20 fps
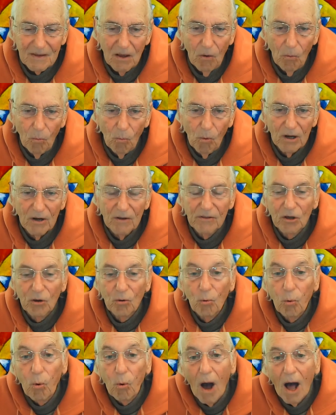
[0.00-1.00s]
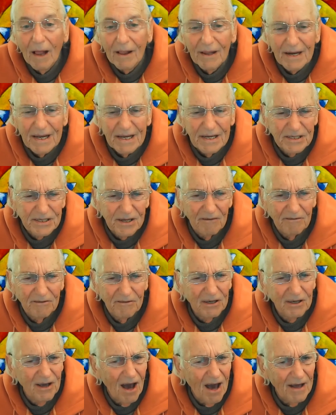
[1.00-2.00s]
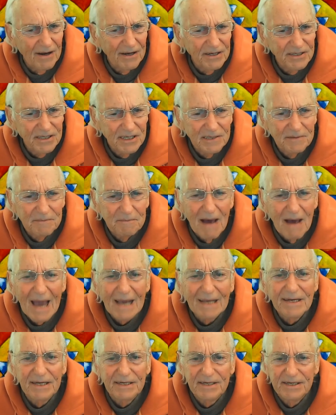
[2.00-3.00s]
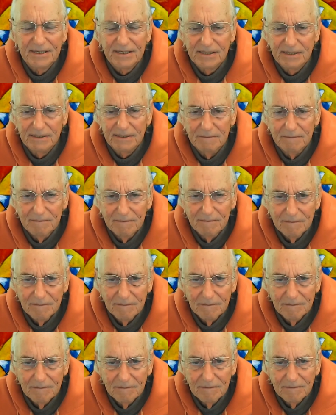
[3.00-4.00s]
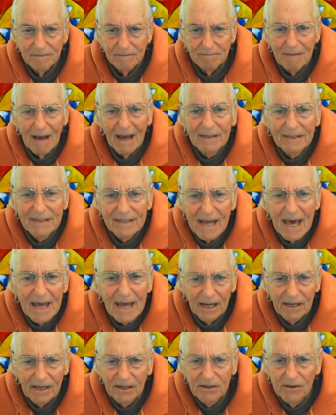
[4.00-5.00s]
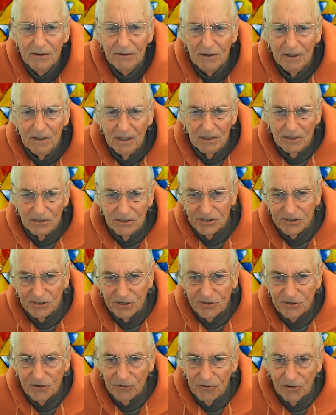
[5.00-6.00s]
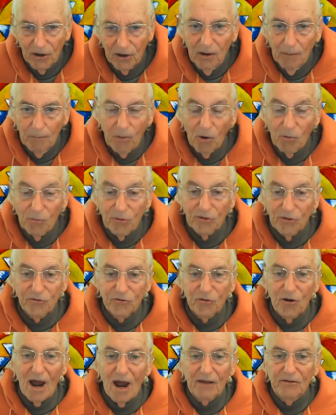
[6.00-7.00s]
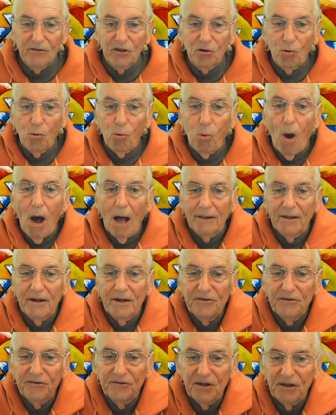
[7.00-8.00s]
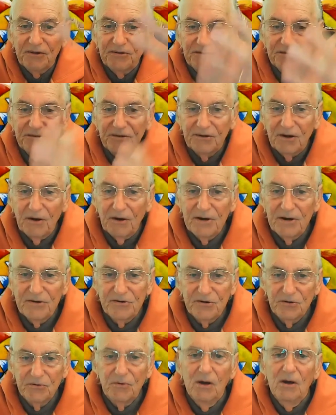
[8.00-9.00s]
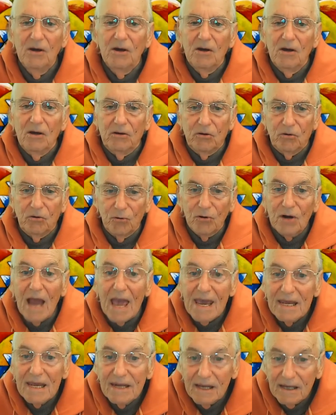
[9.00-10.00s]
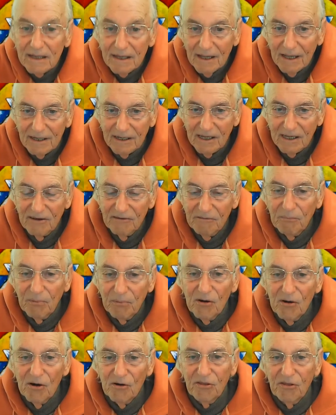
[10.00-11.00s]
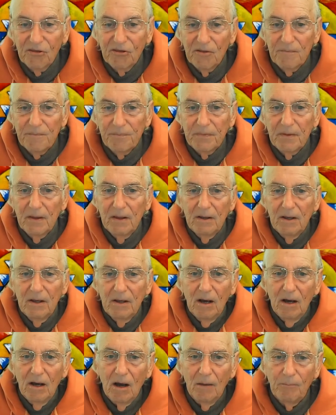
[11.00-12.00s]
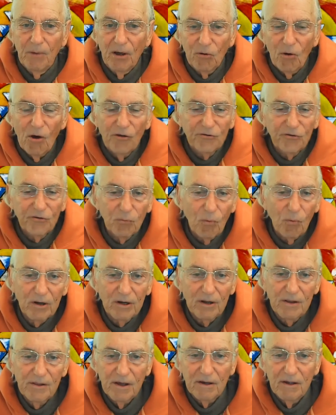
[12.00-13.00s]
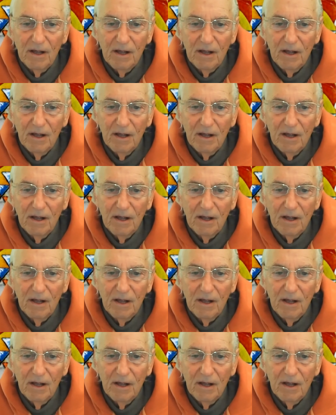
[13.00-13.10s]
one of the qualities of the goddess is magnetism, magnetic, just to both attract the qualities necessary to create and give birth, but also one of the